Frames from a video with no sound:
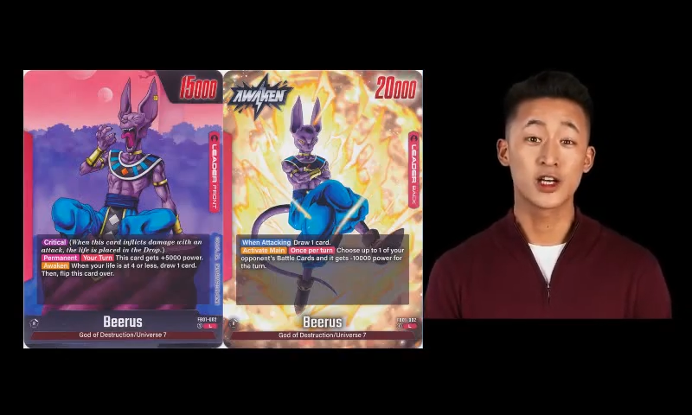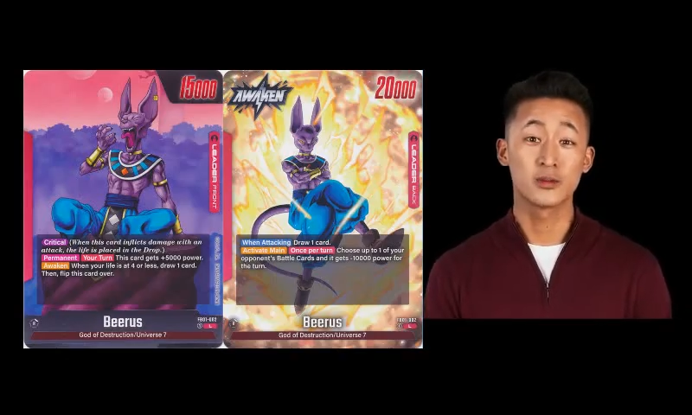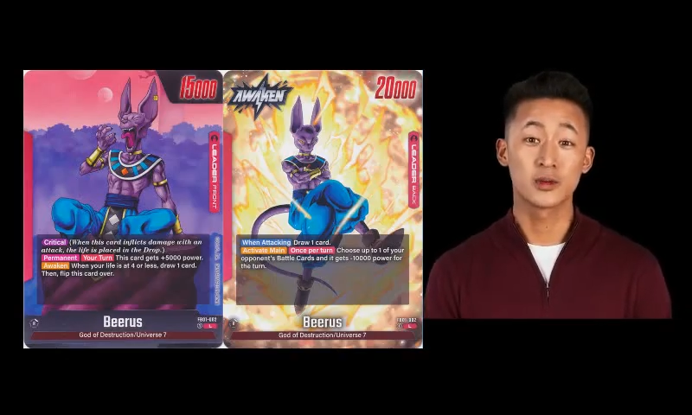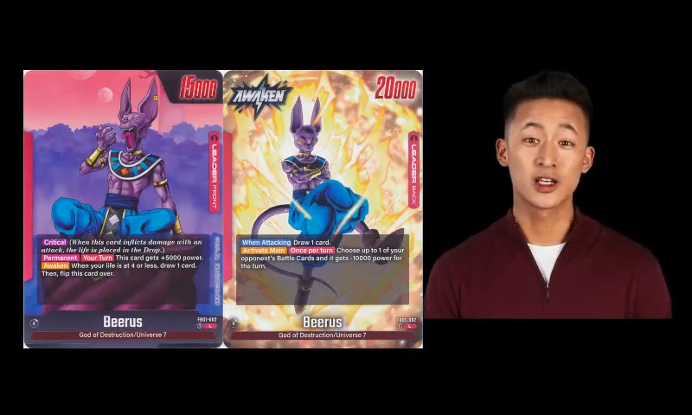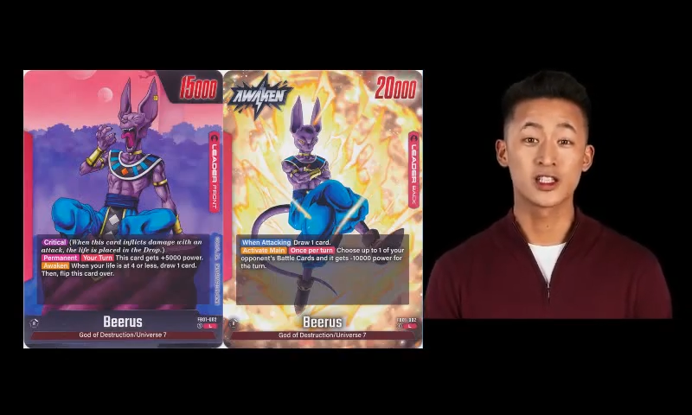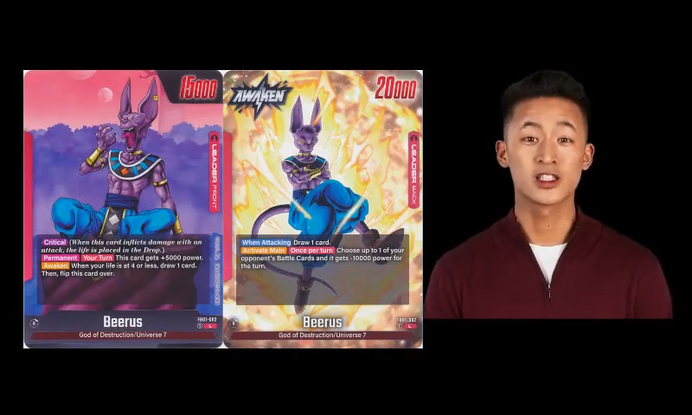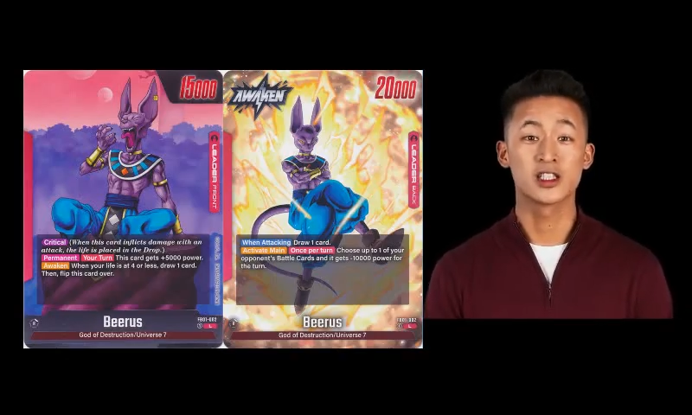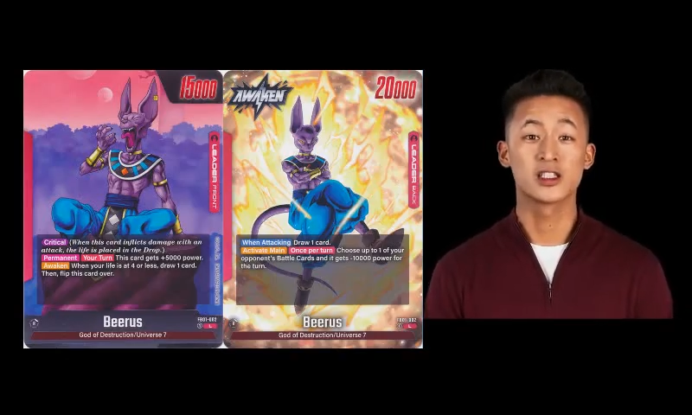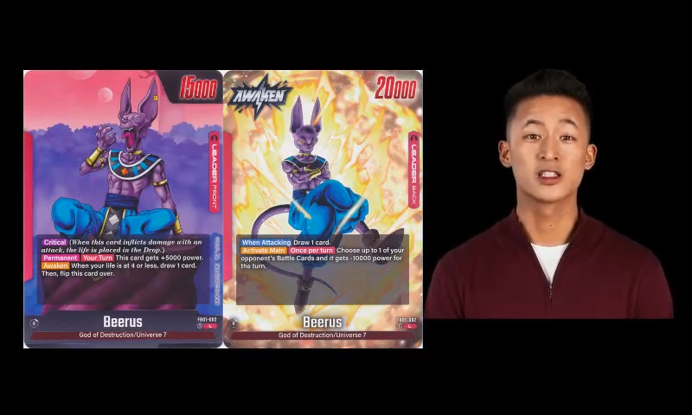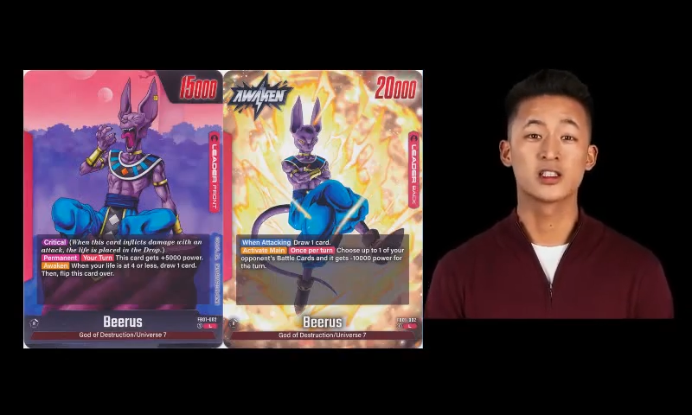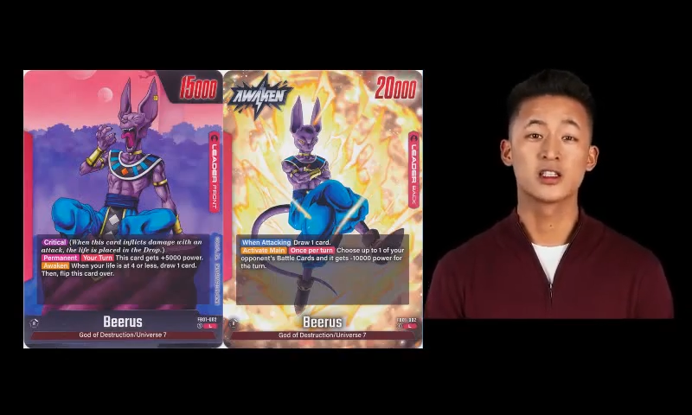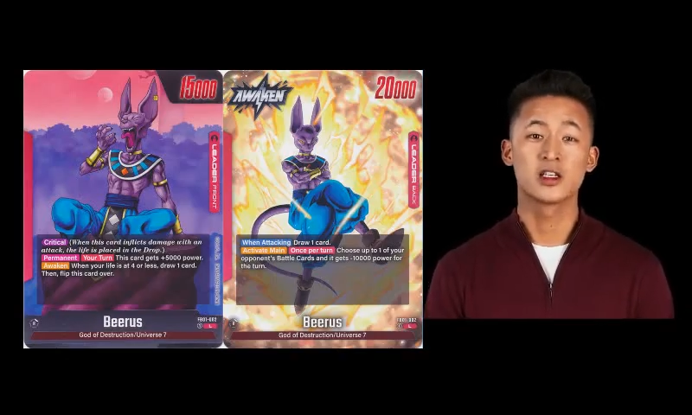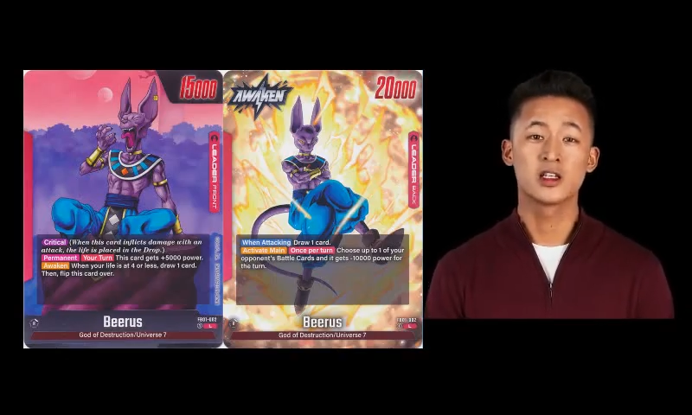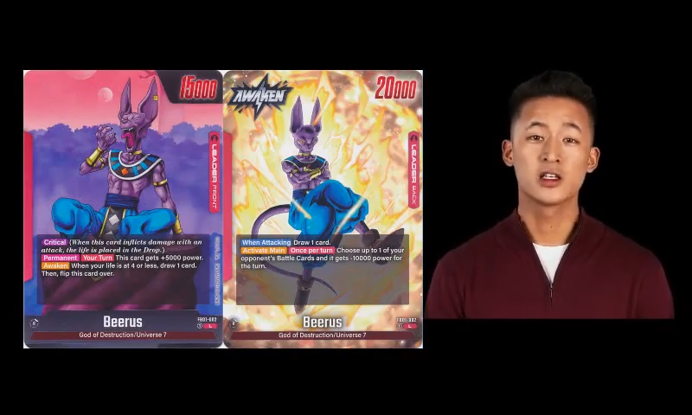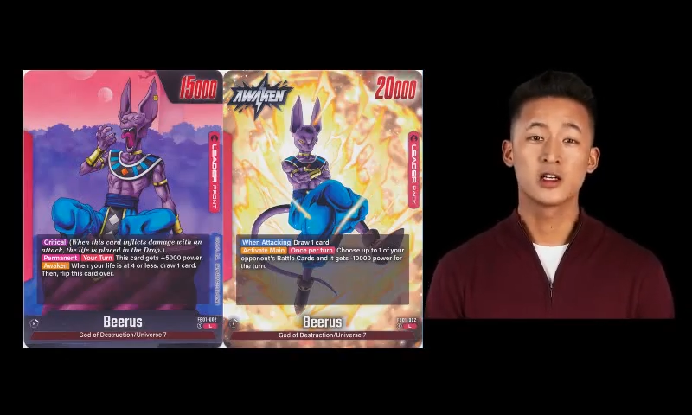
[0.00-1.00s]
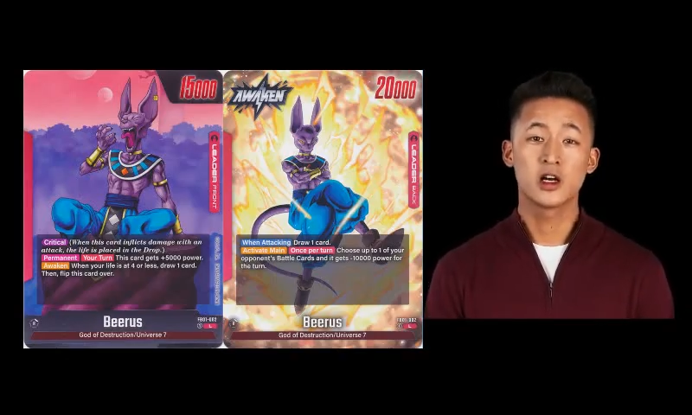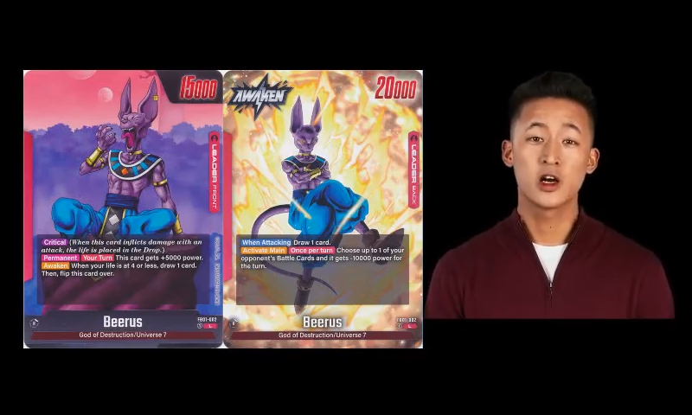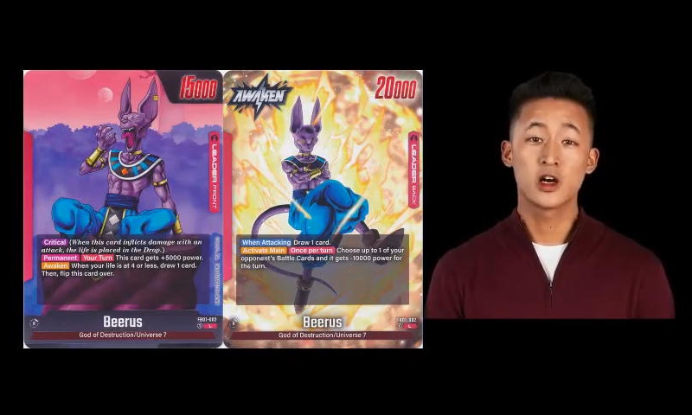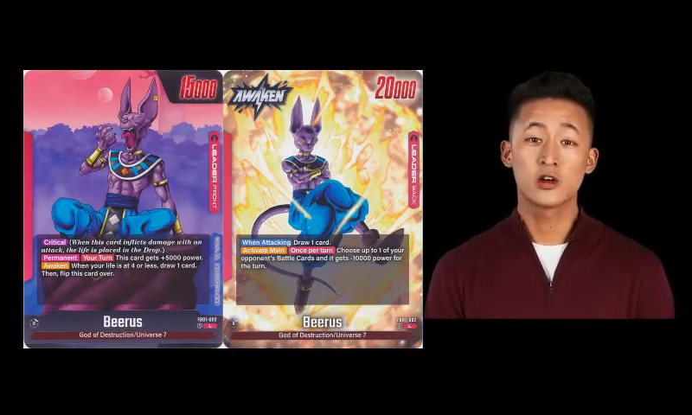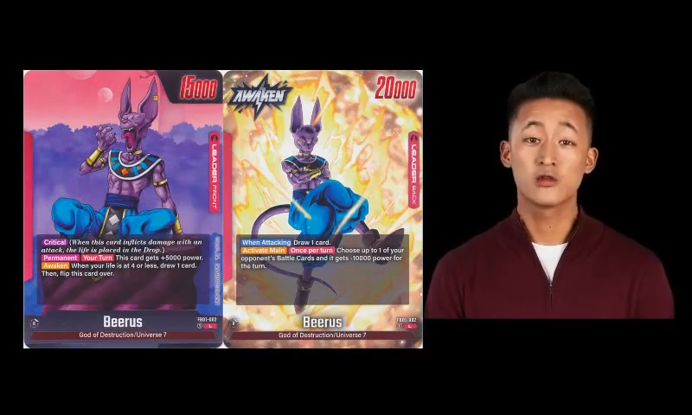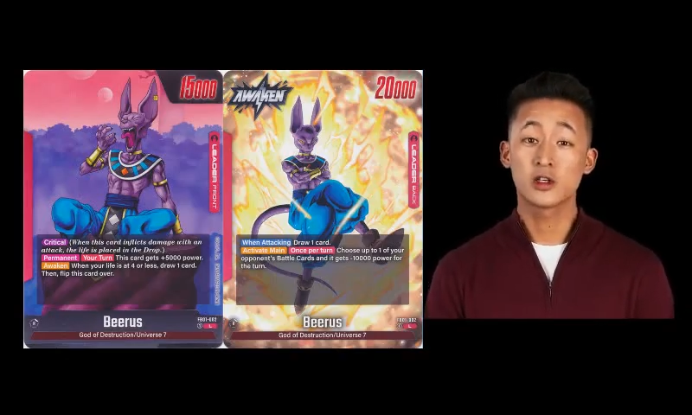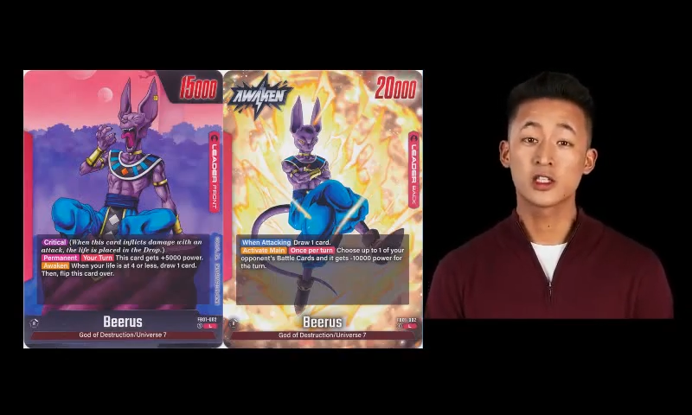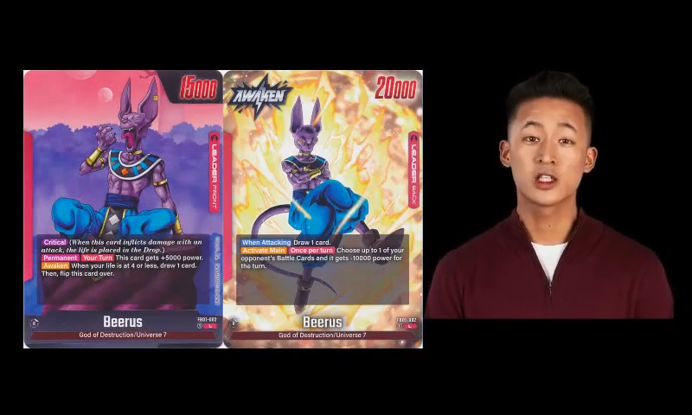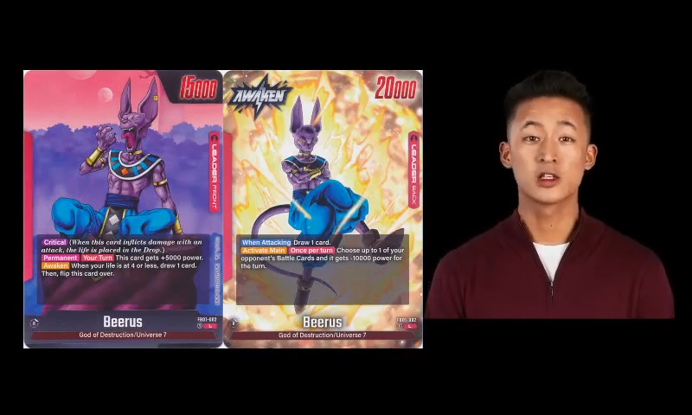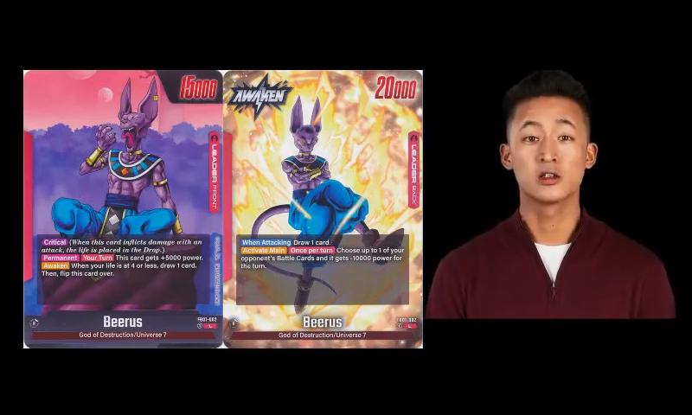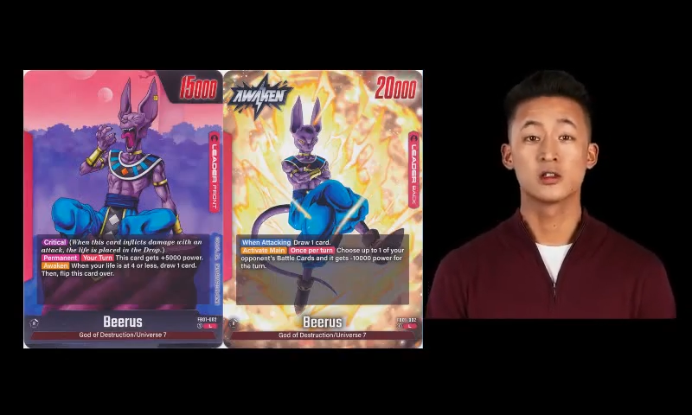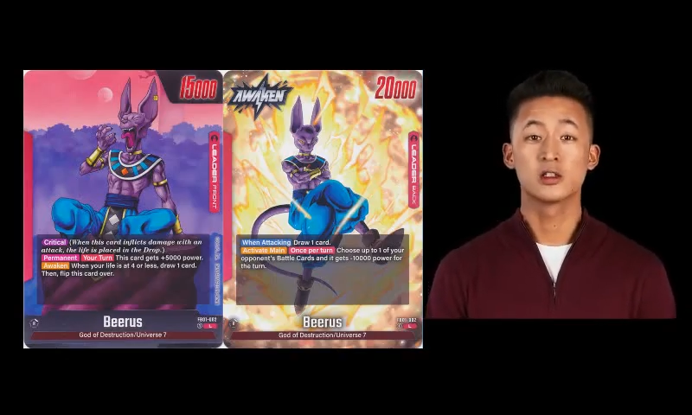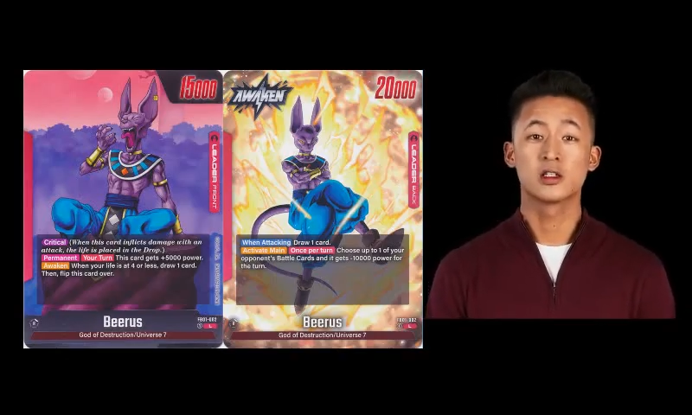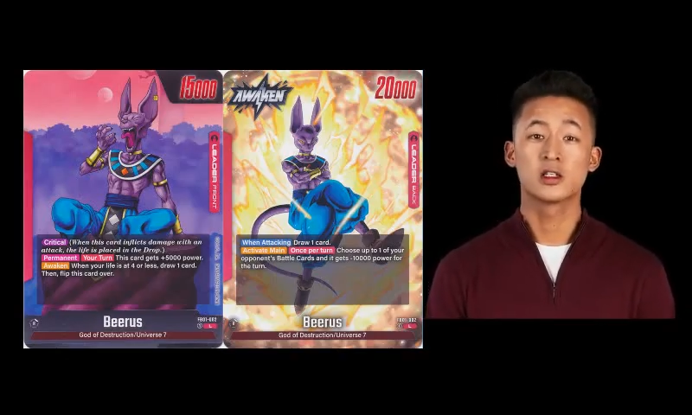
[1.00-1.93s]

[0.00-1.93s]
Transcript: abilities. Critical.